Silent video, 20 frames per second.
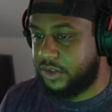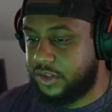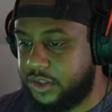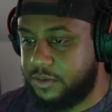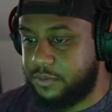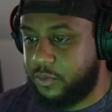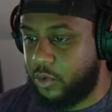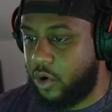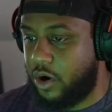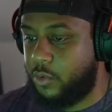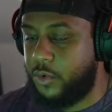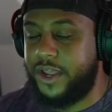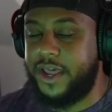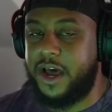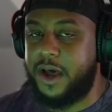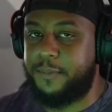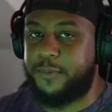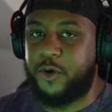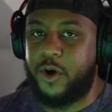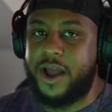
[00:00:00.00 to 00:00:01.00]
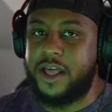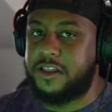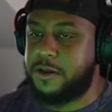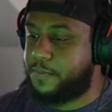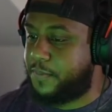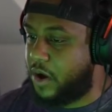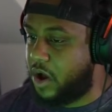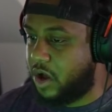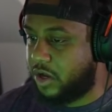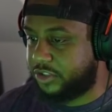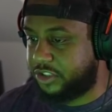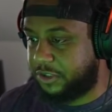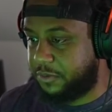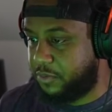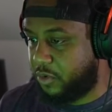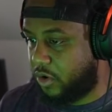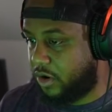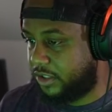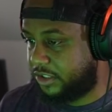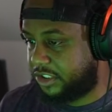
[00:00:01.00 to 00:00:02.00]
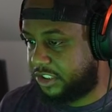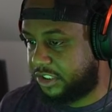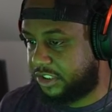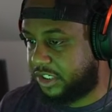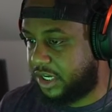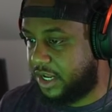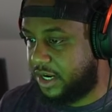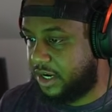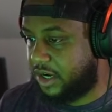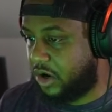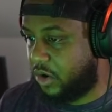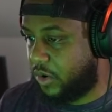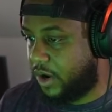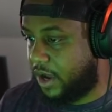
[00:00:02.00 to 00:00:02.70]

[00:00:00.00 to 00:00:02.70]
The more we upgrade the balls, the more it's just gonna go